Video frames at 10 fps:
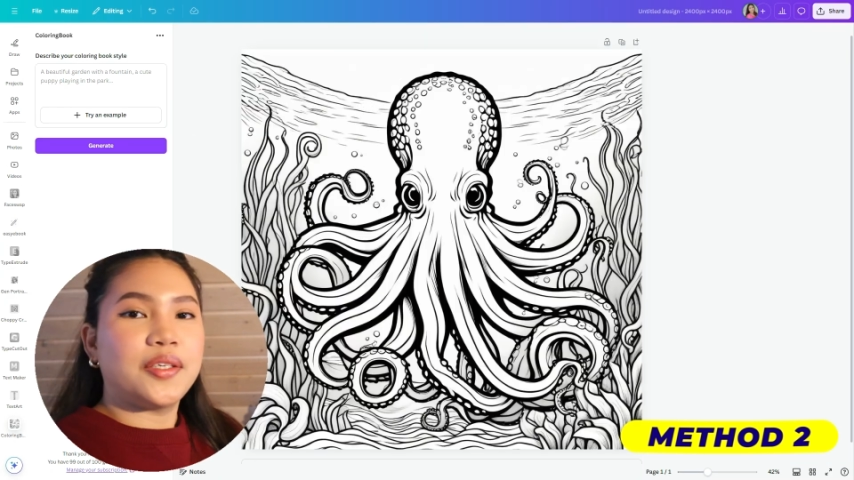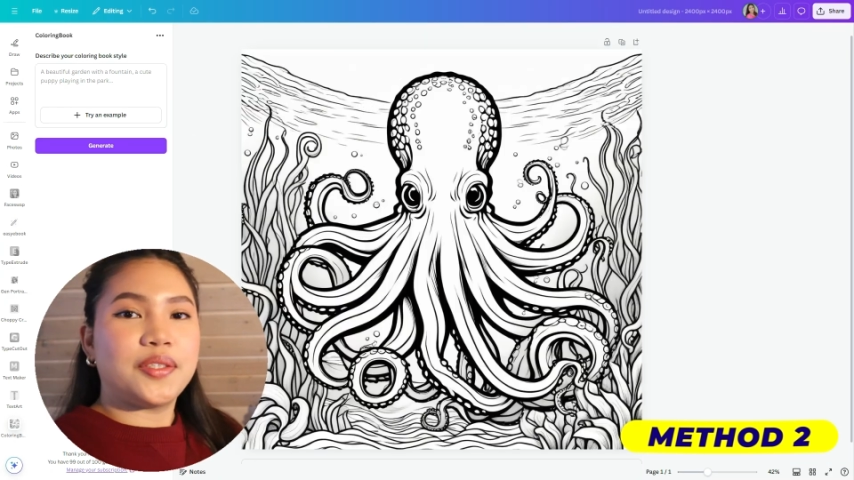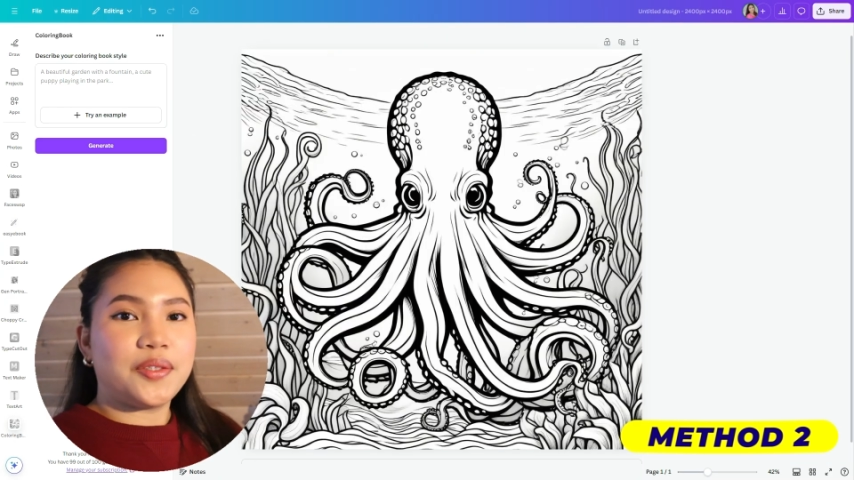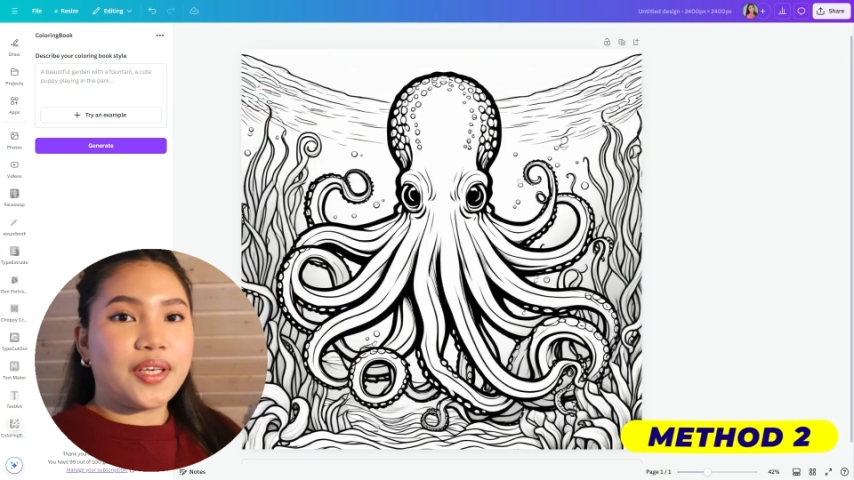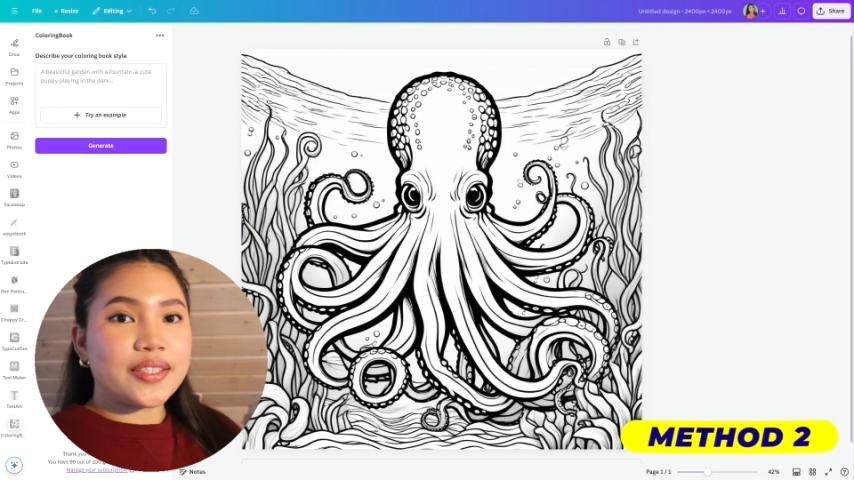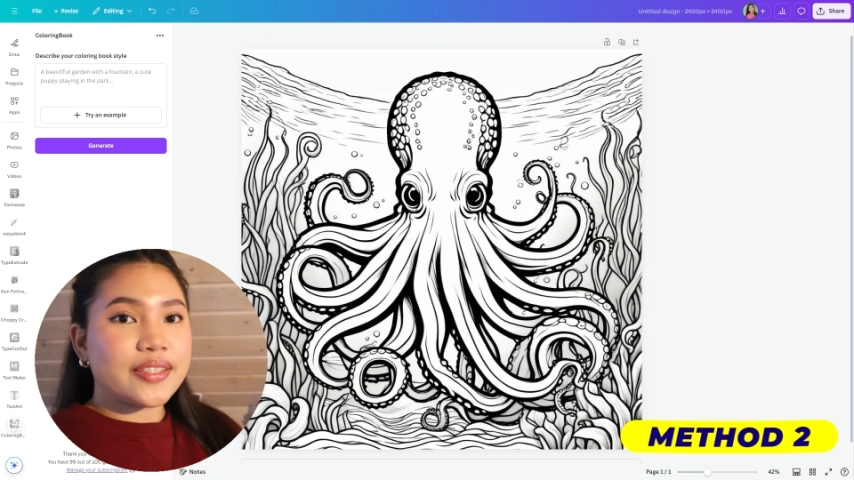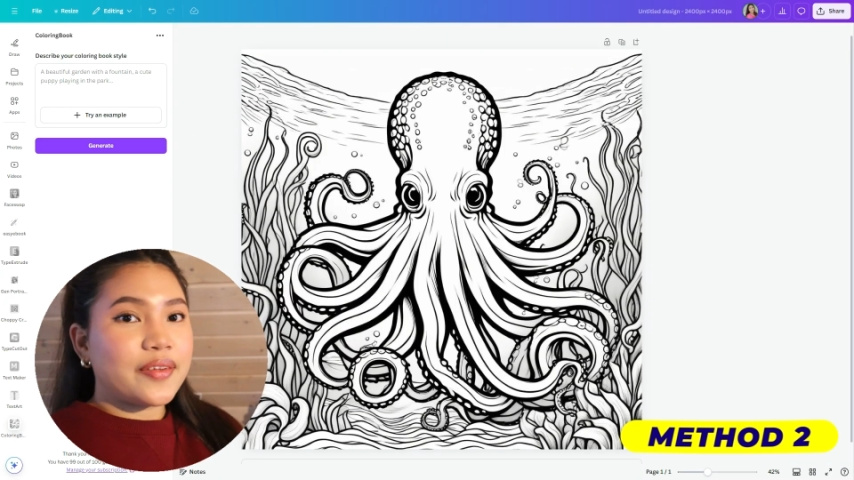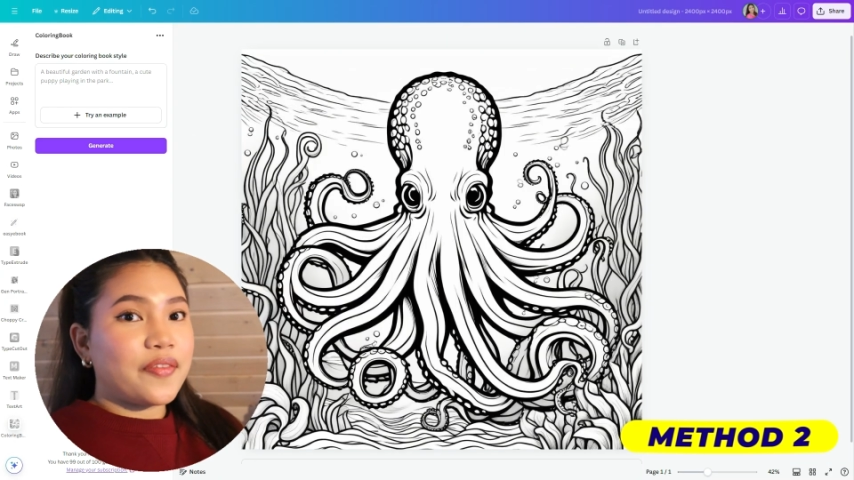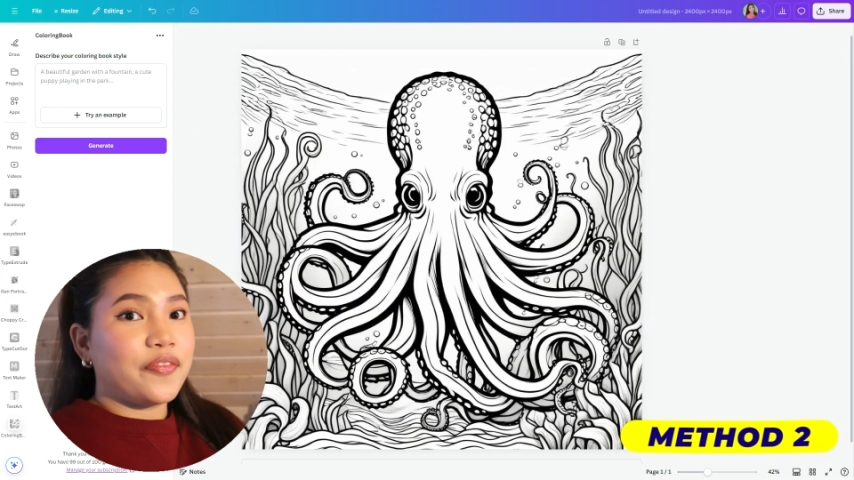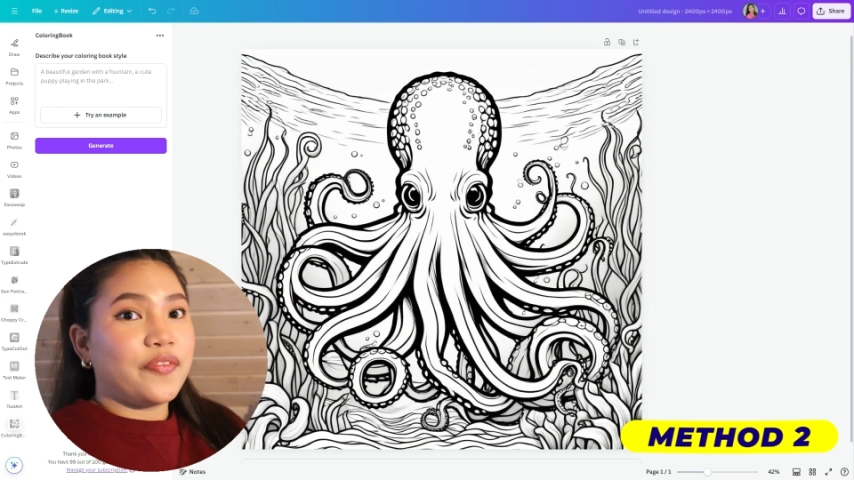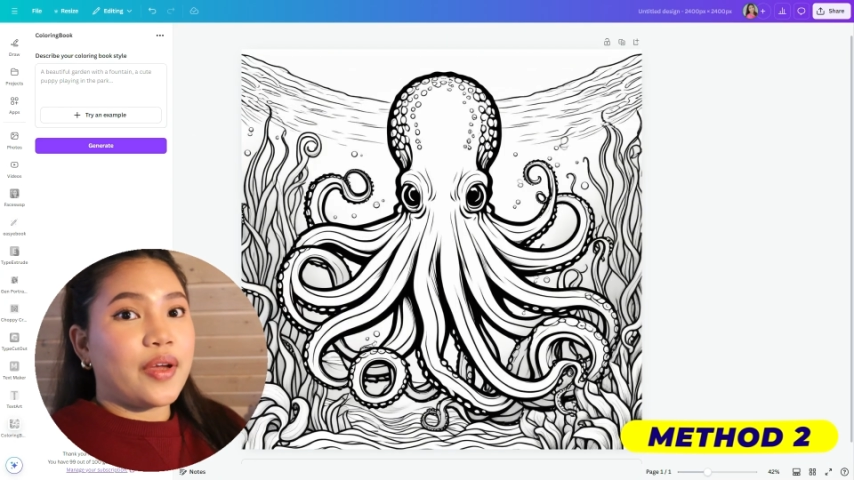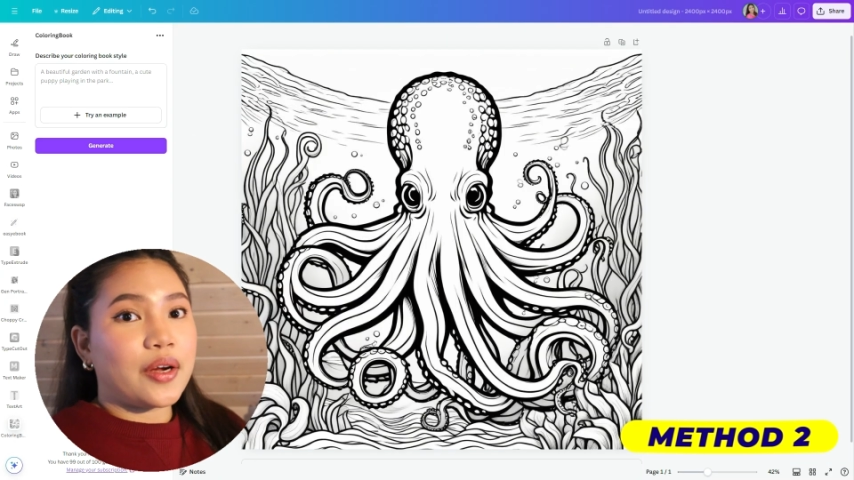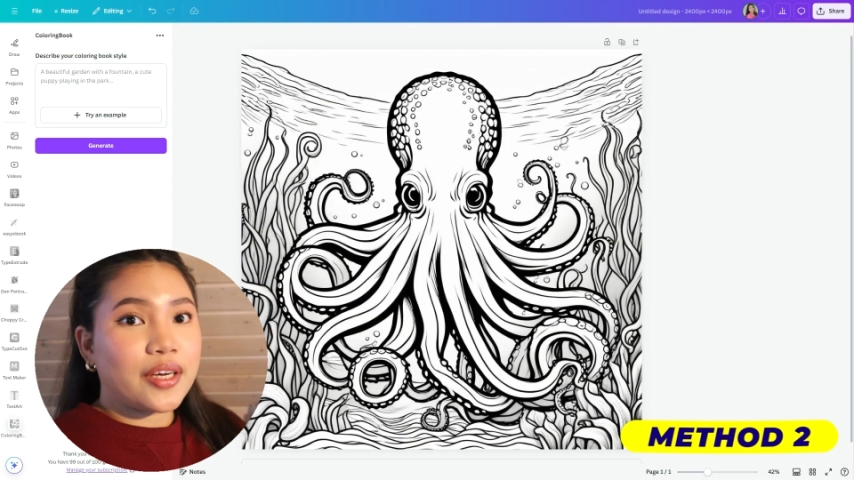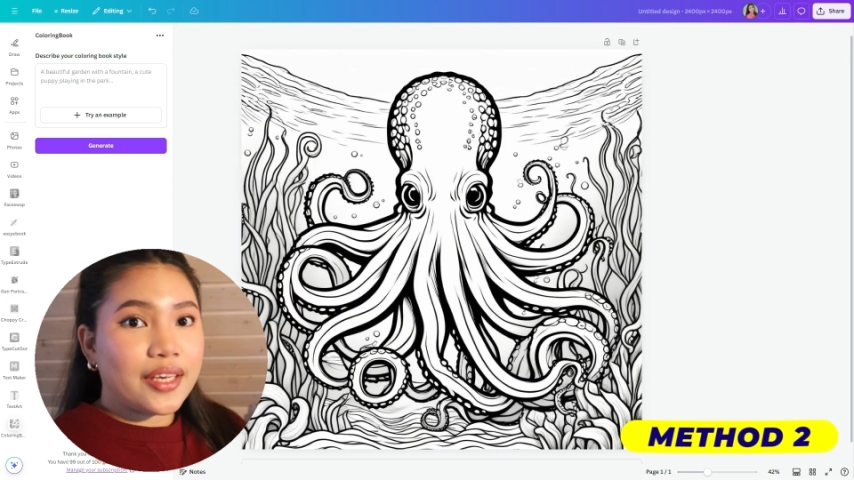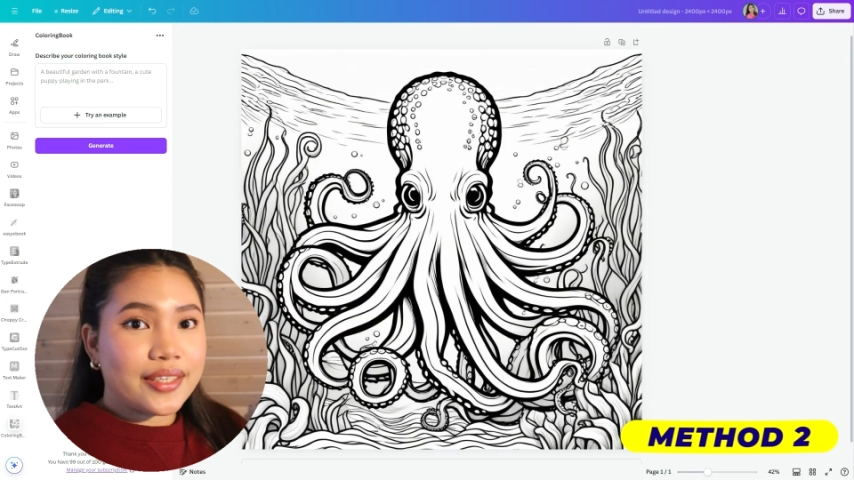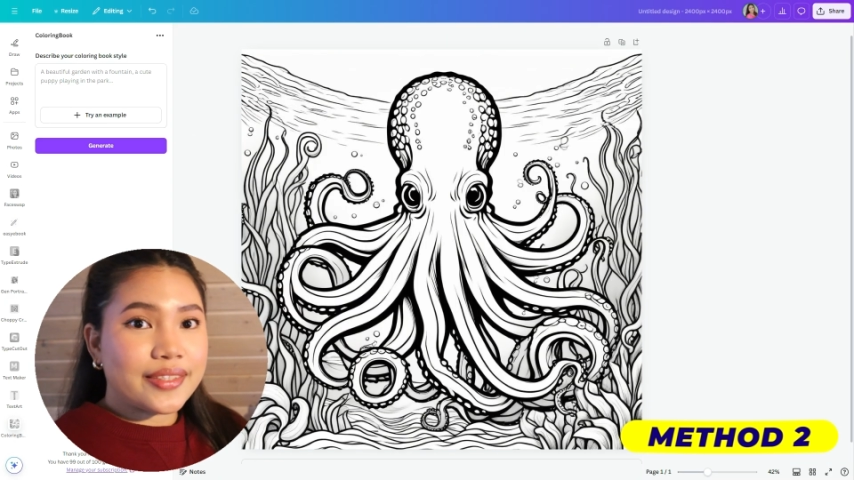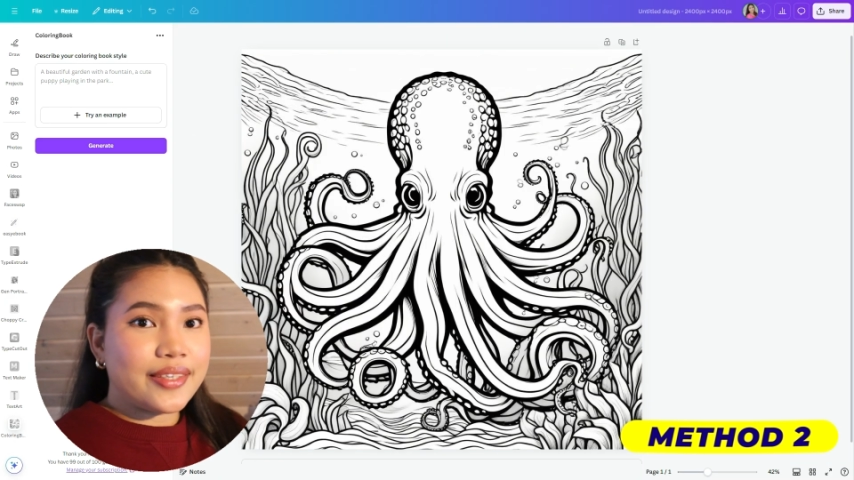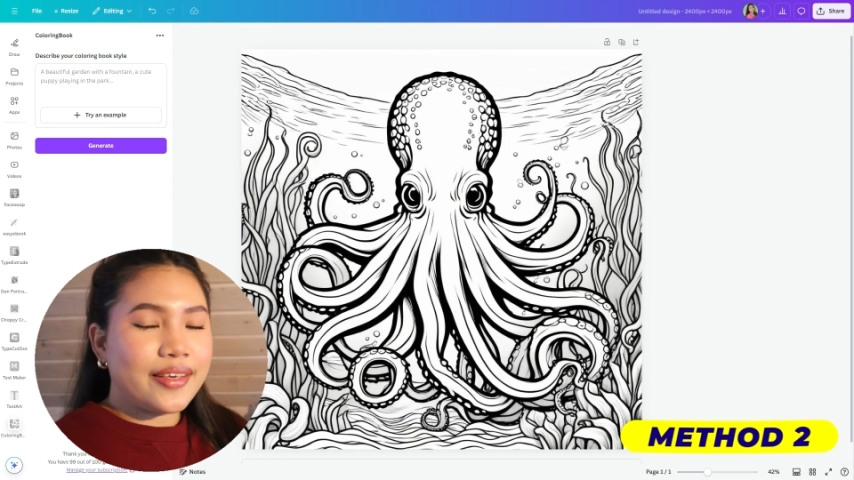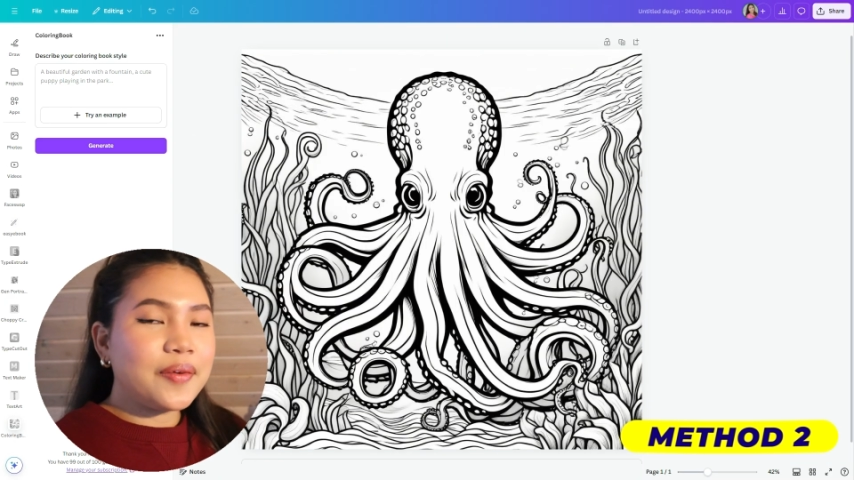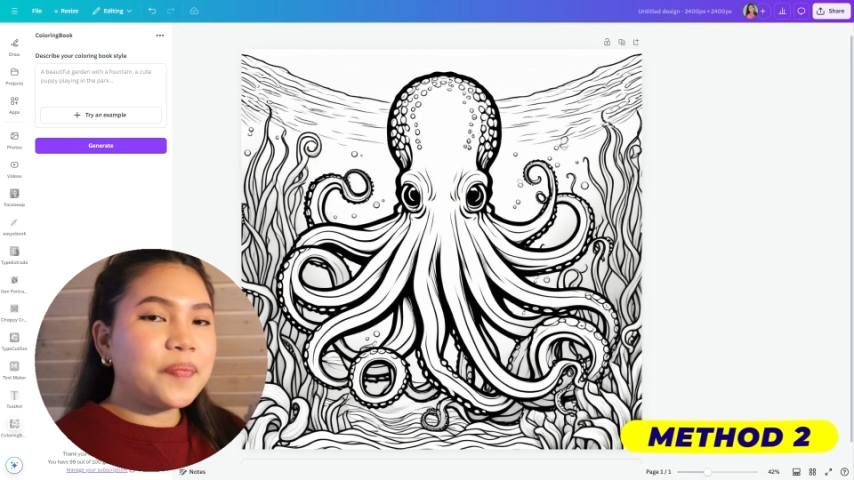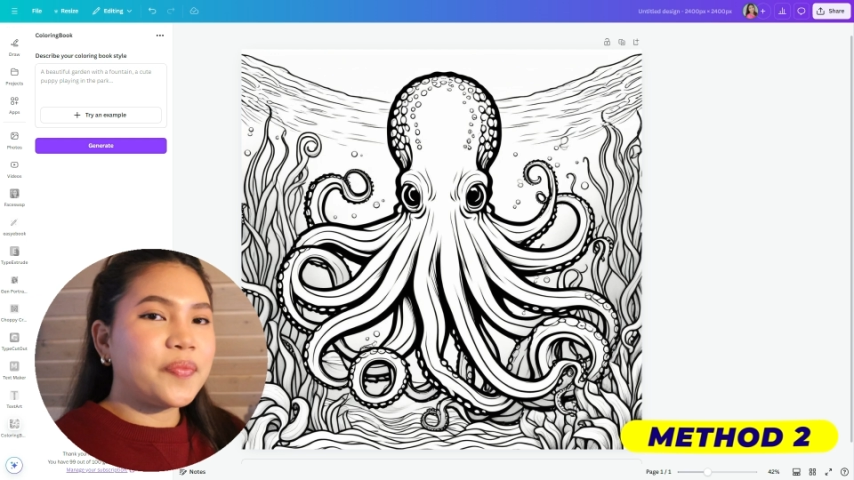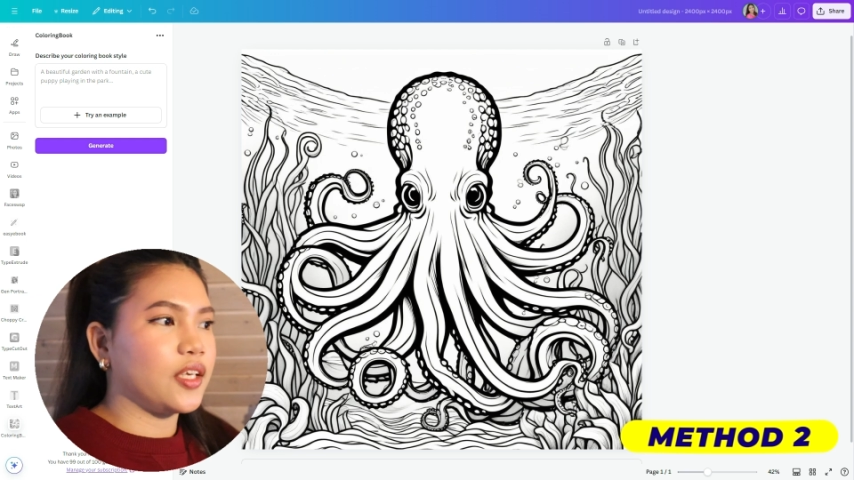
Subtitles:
So that's very easy.